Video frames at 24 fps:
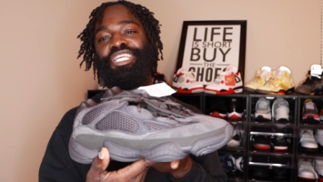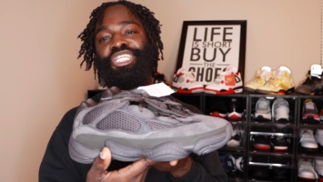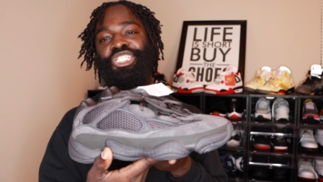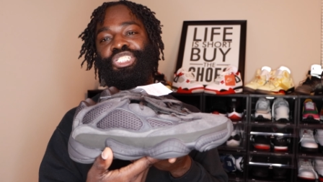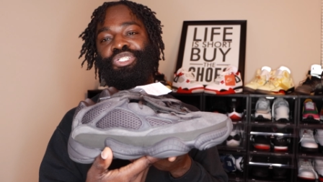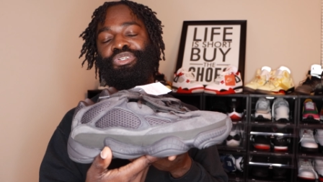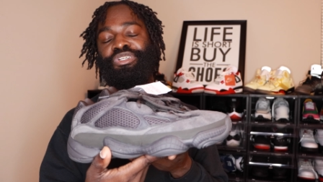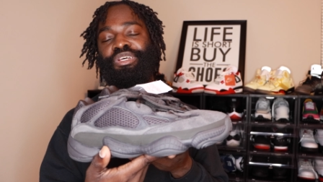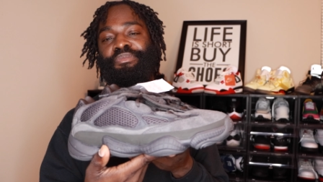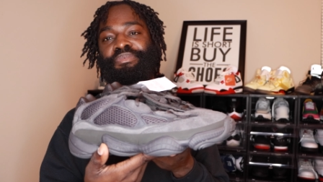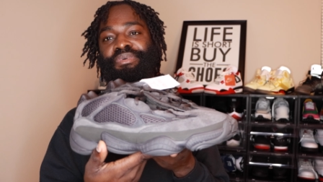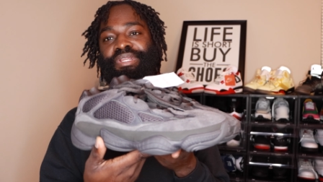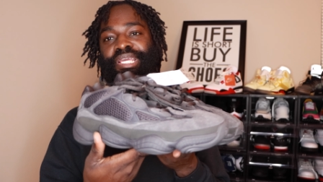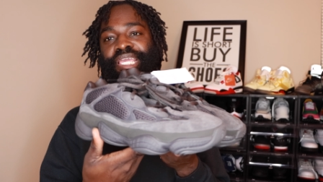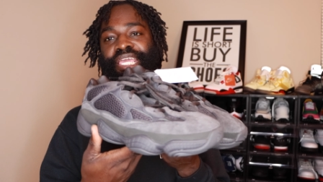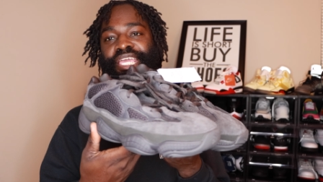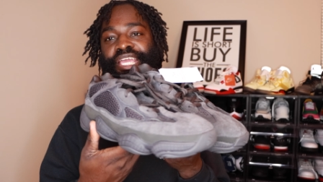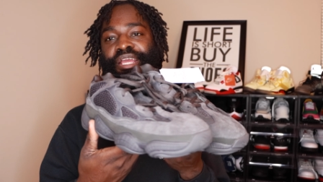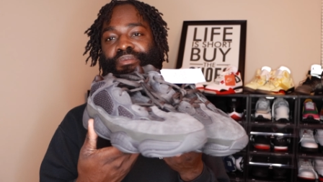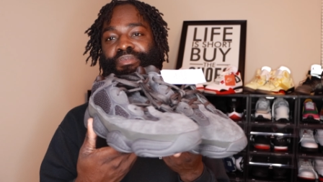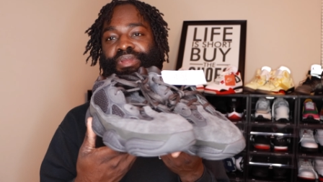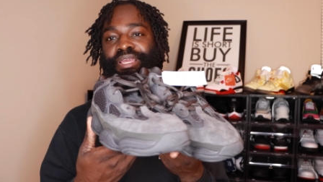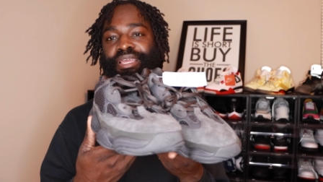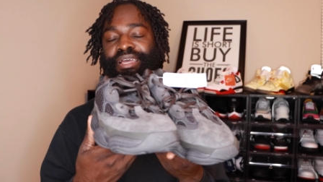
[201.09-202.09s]
it's showing up in the
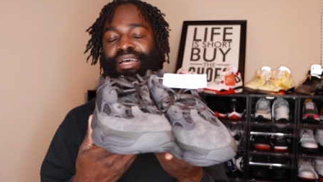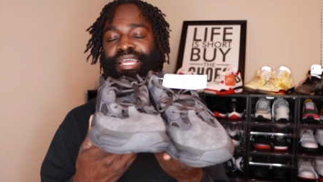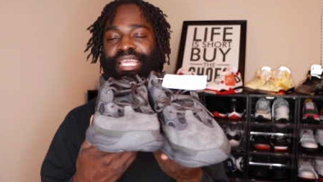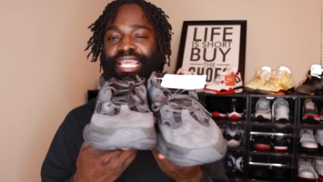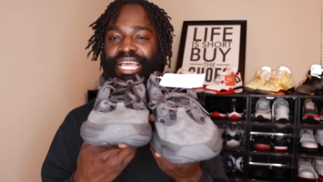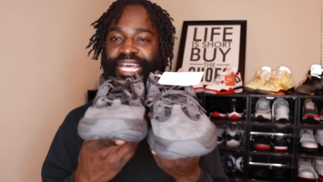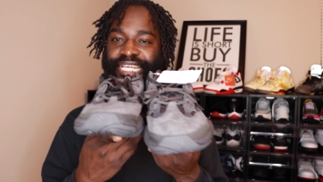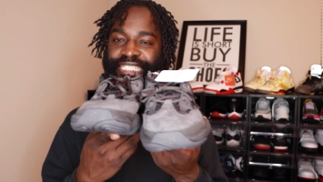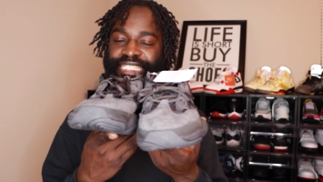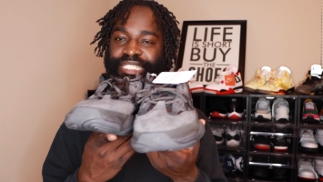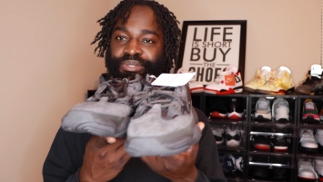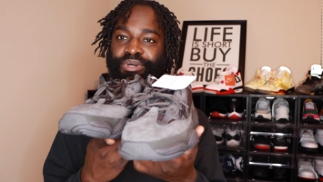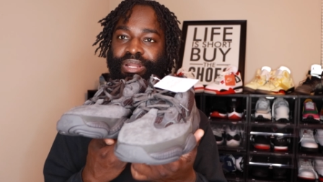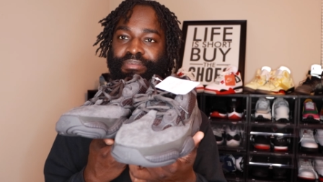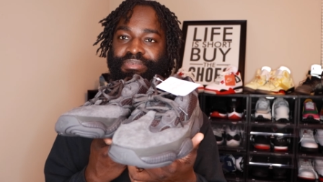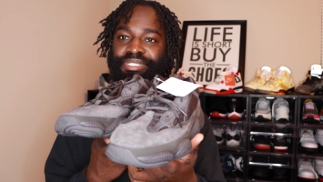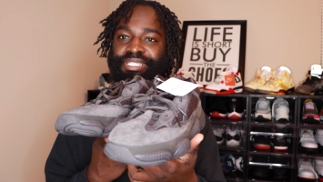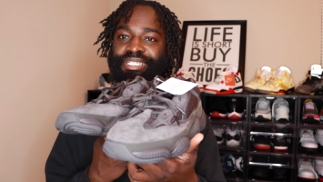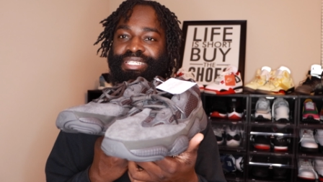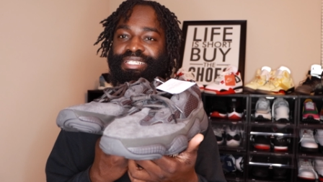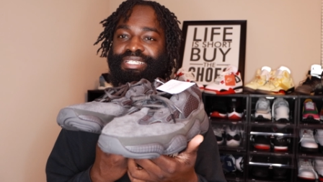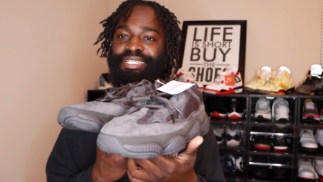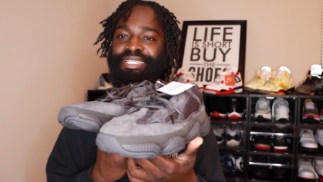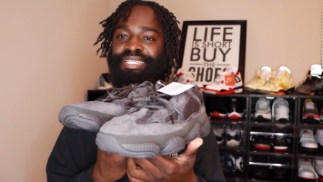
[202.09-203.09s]
camera, y'all. Y'all see what I'm
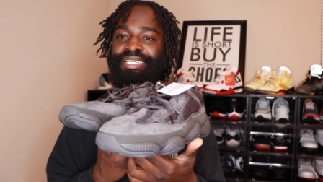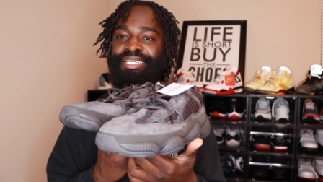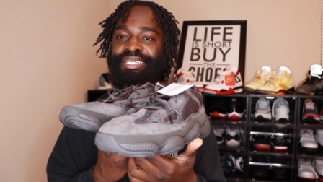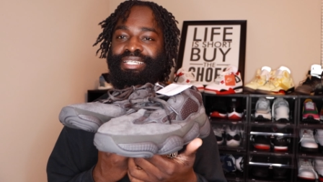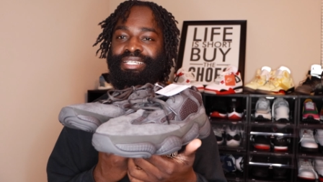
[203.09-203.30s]
seeing?